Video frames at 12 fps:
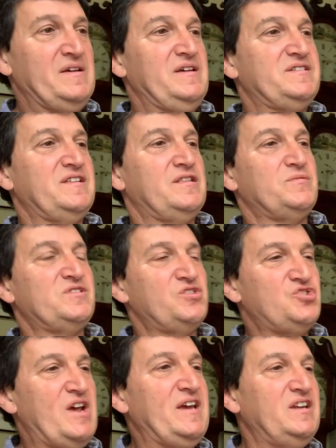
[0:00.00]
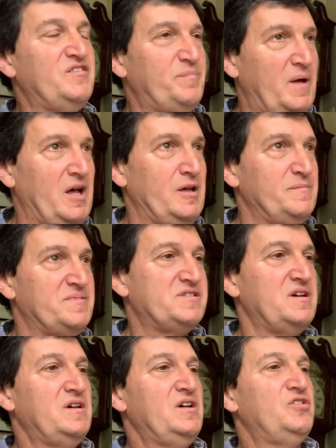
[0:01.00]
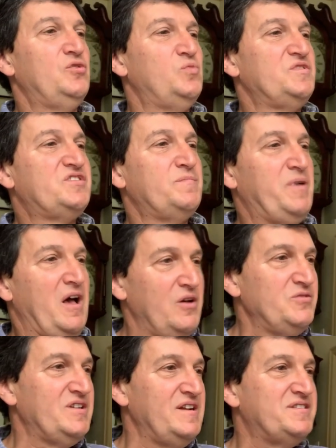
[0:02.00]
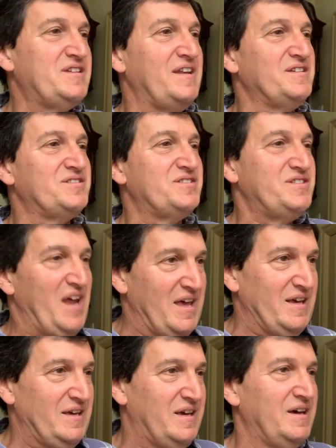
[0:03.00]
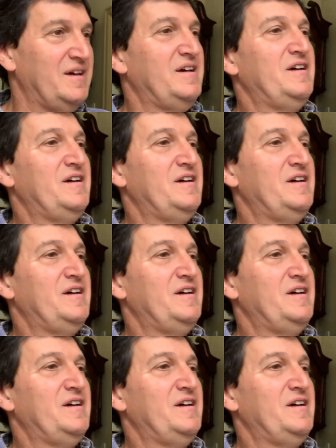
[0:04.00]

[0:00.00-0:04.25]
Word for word: is that there was a chain of pubs that was supposedly selling steak,